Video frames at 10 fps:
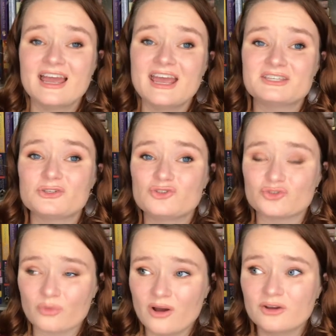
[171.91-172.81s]
is a
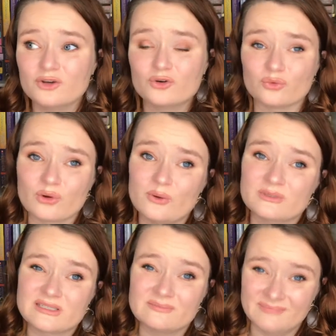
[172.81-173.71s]
drunk,
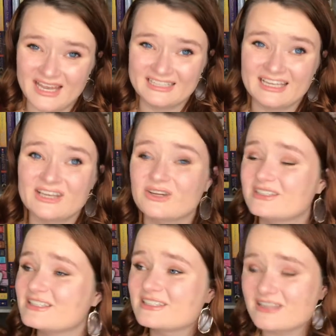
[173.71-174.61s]
gross man. Like,
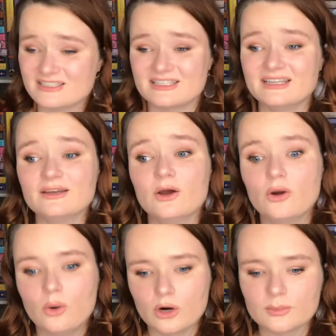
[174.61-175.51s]
disgusting,
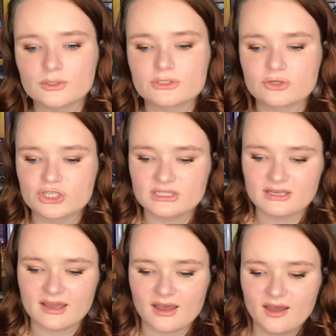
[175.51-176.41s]
horrible. So she's
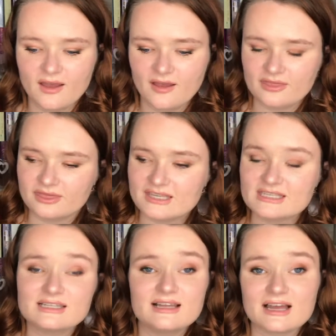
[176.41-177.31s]
like, this
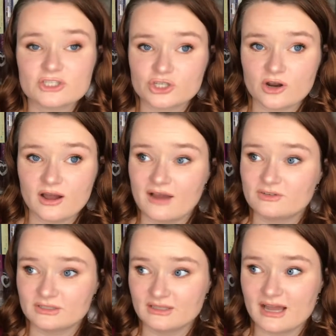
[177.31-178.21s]
is the last straw after
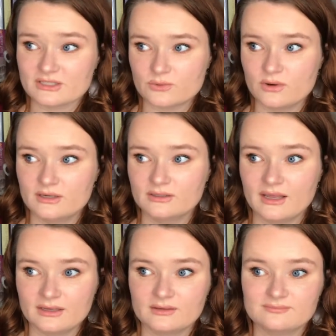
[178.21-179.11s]
the last one.
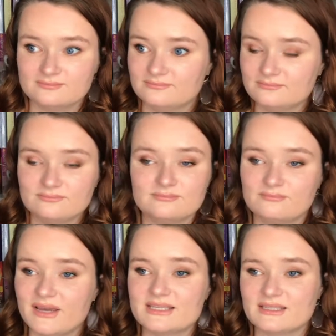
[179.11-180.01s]
Like,
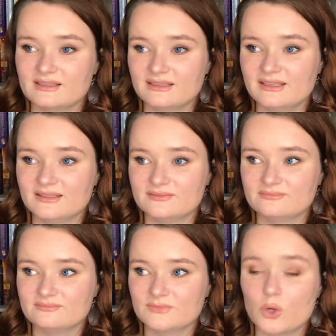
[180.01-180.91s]
basically
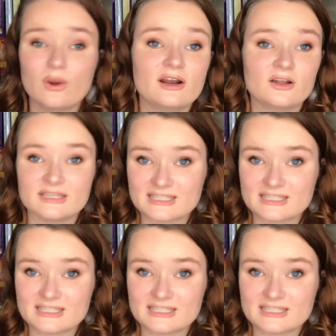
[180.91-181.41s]
quit on these